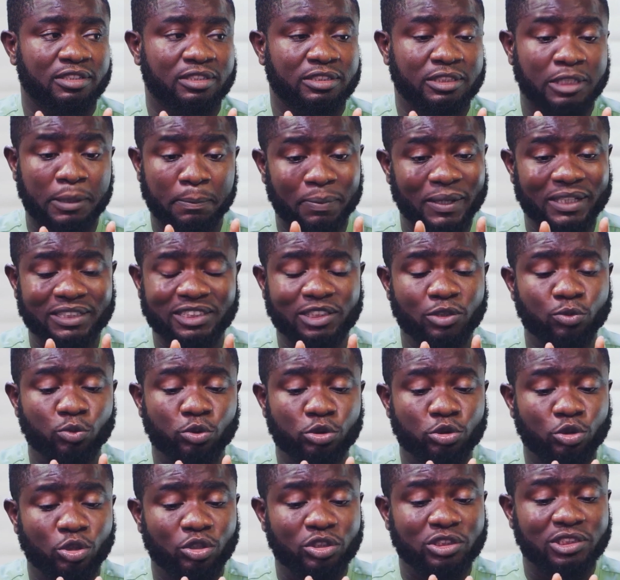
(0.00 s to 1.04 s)
The person
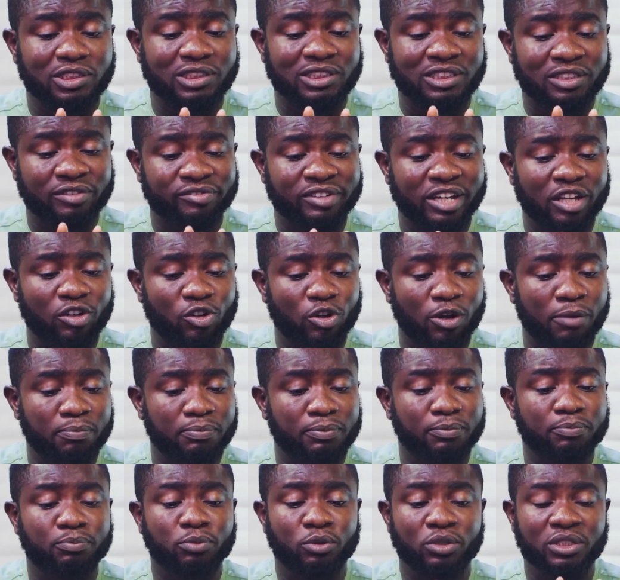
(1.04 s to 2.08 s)
will not
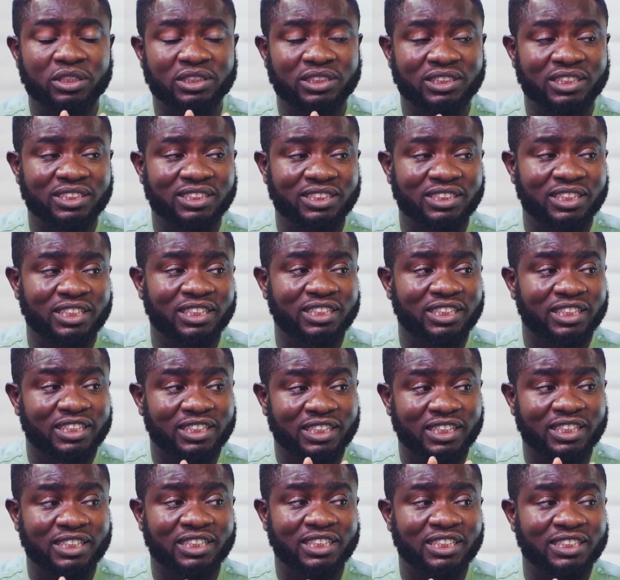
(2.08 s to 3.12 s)
develop polycystic
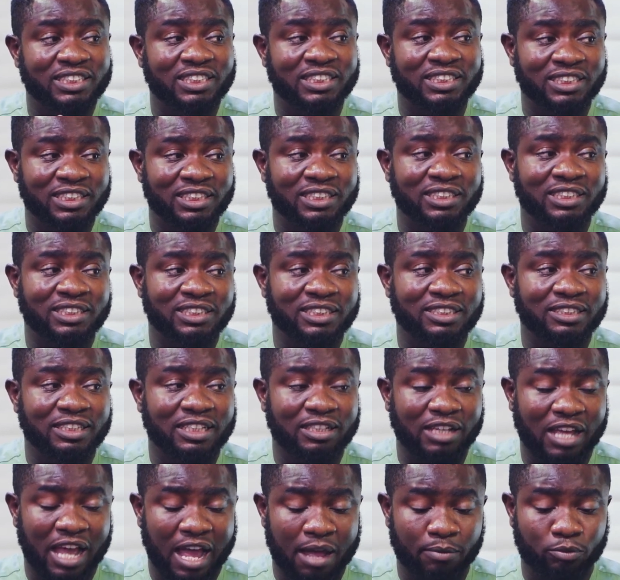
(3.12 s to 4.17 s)
kidney disease.
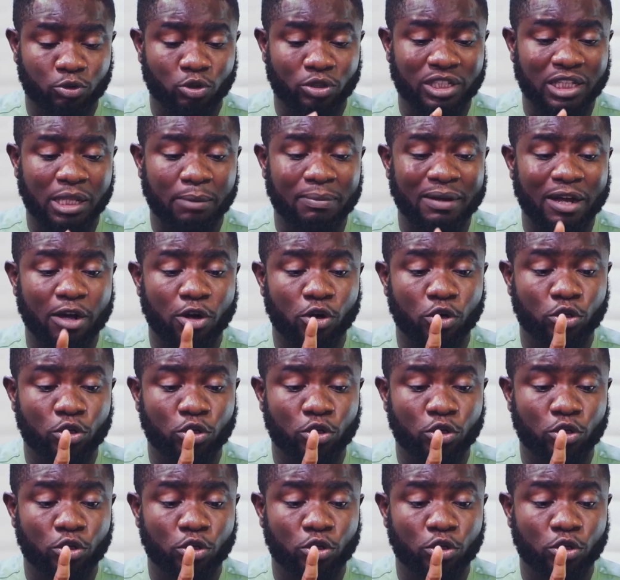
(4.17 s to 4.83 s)
I'm talking about